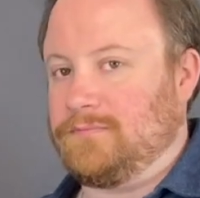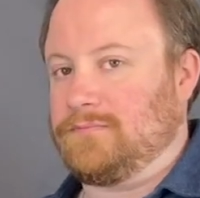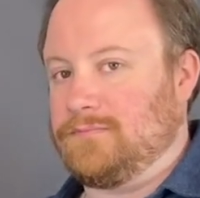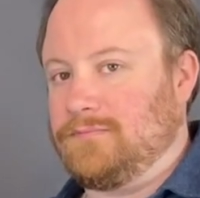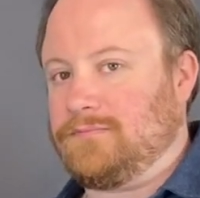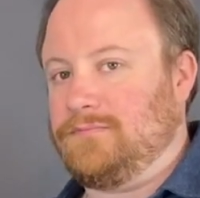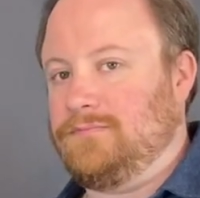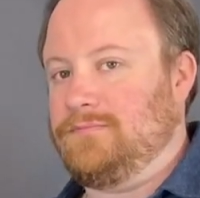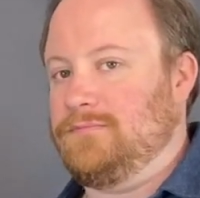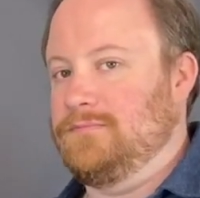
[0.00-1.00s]

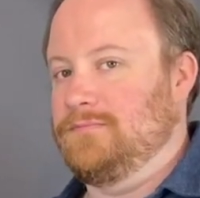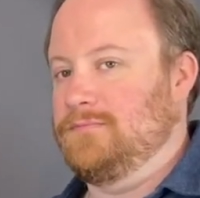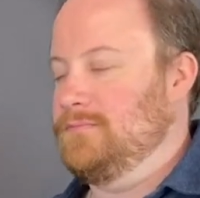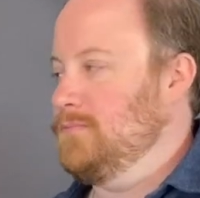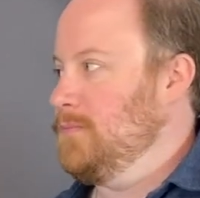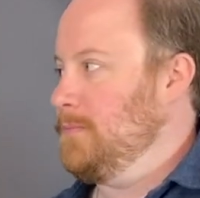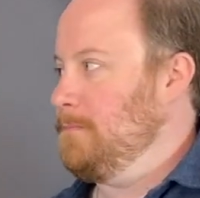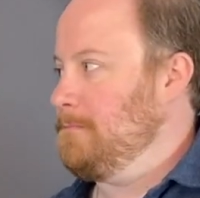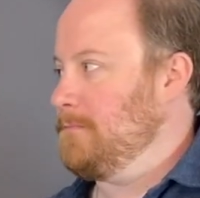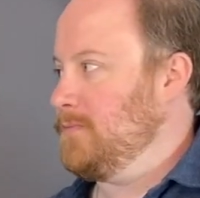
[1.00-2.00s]

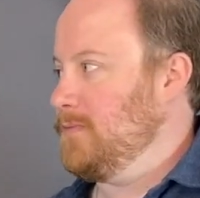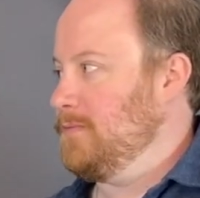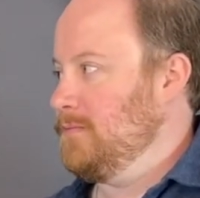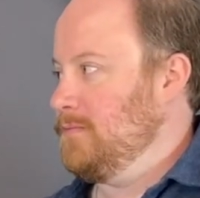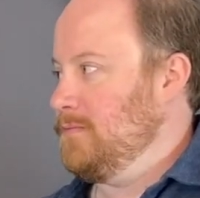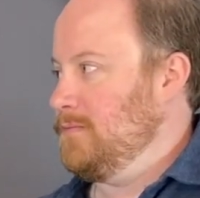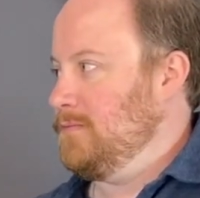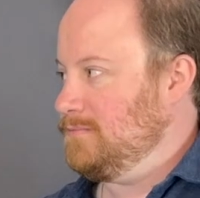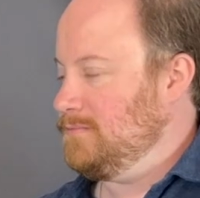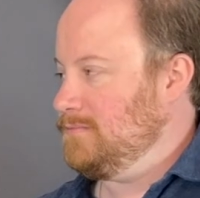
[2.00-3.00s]

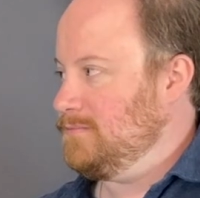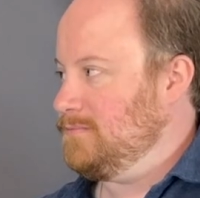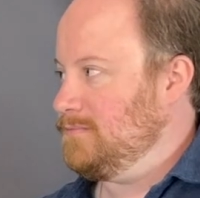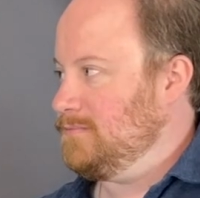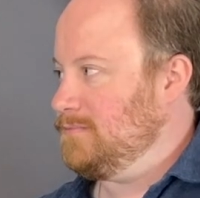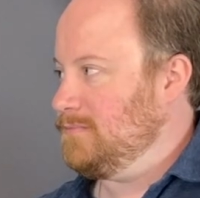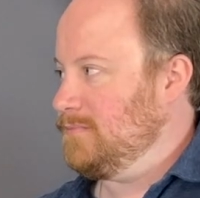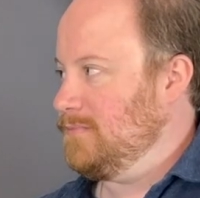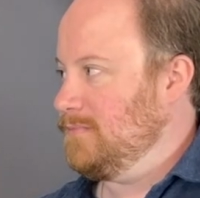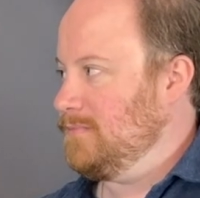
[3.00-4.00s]

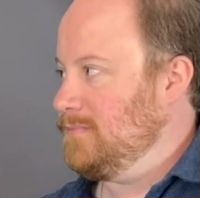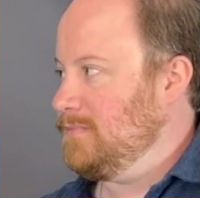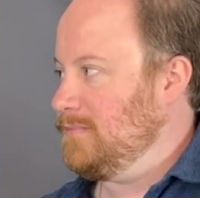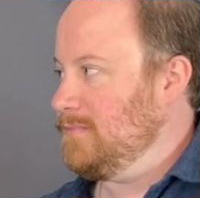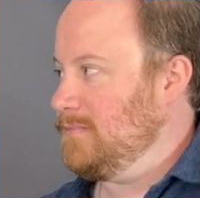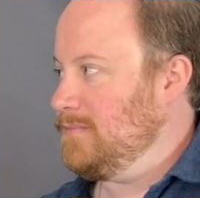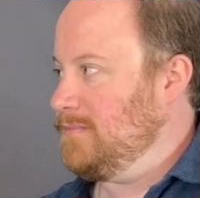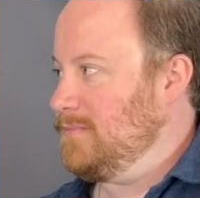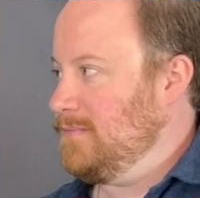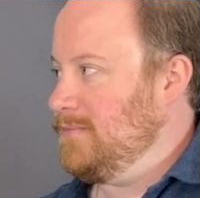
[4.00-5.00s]

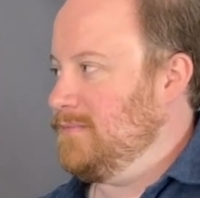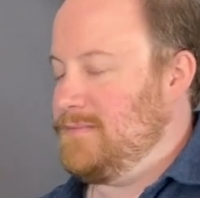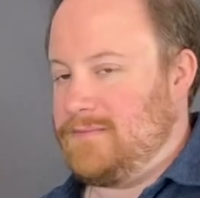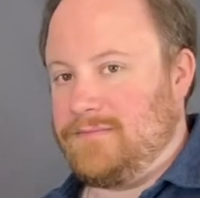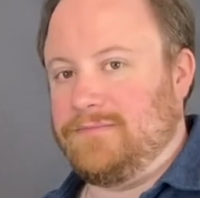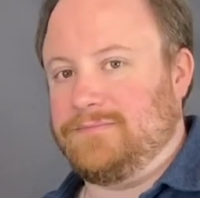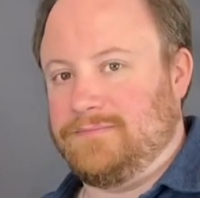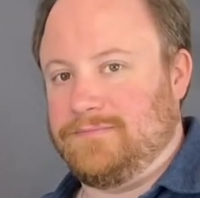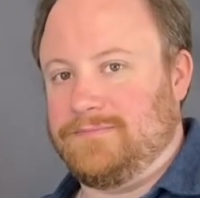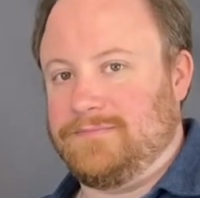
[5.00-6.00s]
No words are spoken by the person on screen.